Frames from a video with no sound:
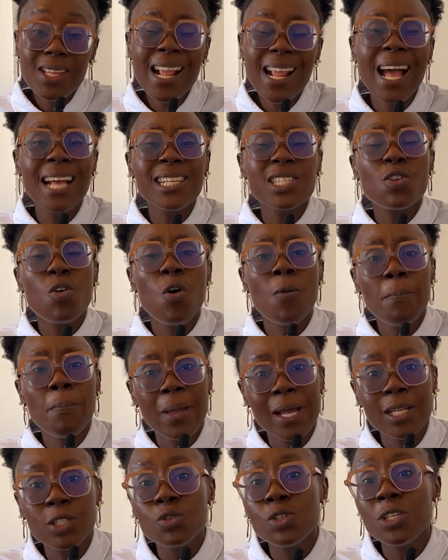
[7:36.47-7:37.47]
As
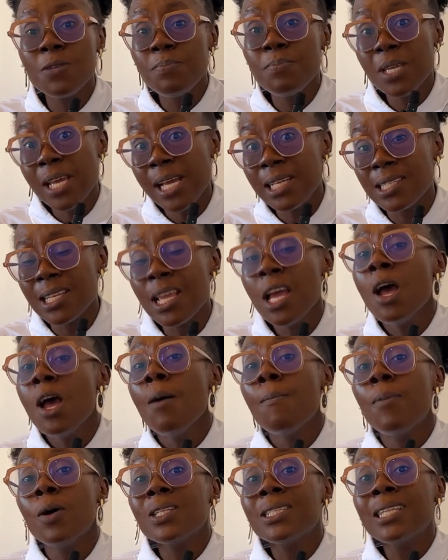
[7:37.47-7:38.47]
compared to the BSc.
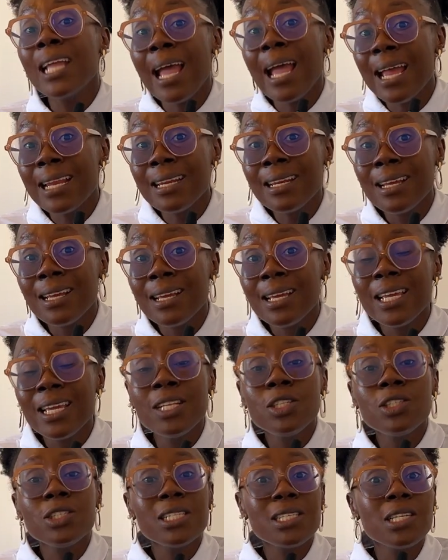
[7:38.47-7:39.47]
But then
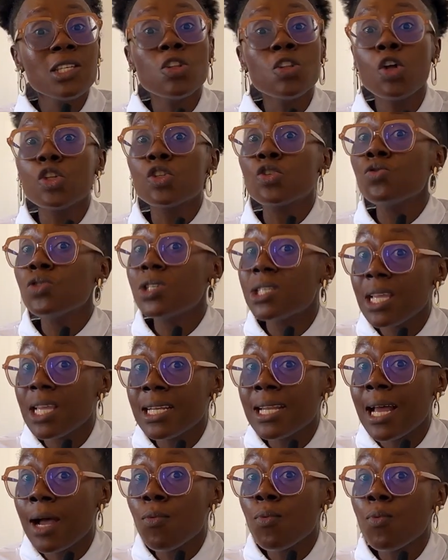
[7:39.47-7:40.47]
this is not to say
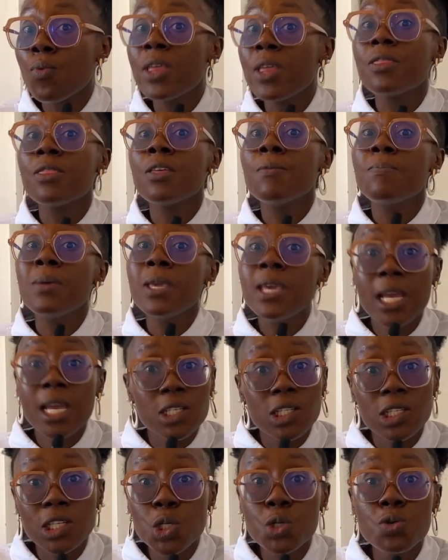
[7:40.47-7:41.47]
that with the
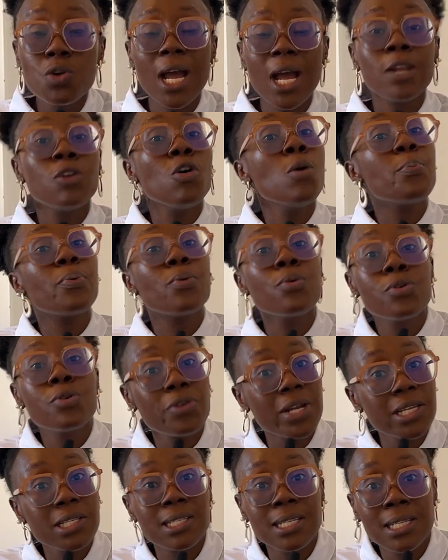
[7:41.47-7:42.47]
BSc you cannot
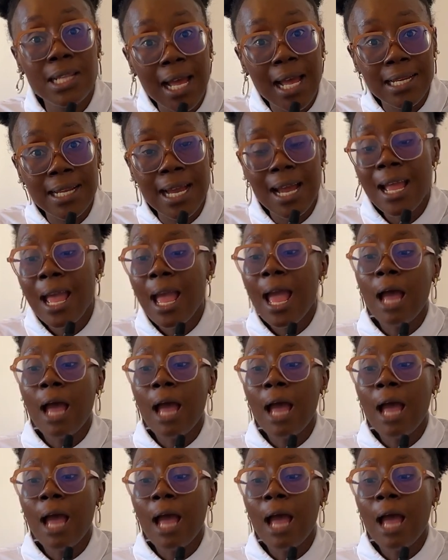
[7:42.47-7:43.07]
progress the ladder.